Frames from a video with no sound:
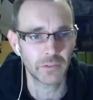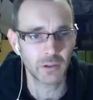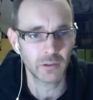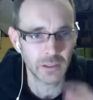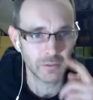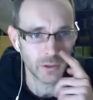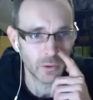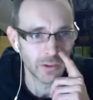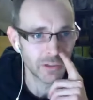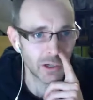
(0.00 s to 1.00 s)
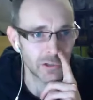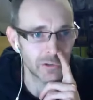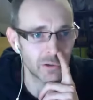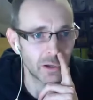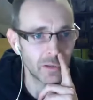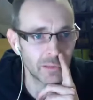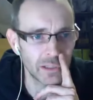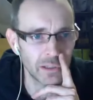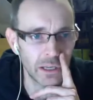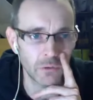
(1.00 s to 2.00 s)
to give a quick shout out to, I
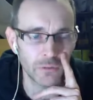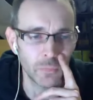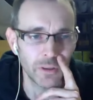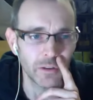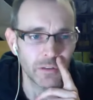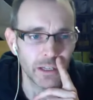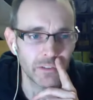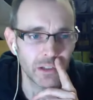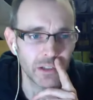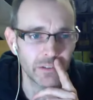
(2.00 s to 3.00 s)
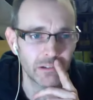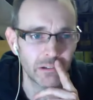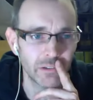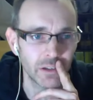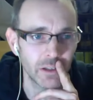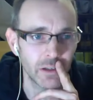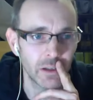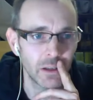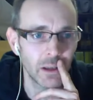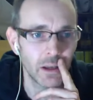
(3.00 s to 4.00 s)
think, Elle Smith, I think that's Lisa, isn't it? Mm-hmm.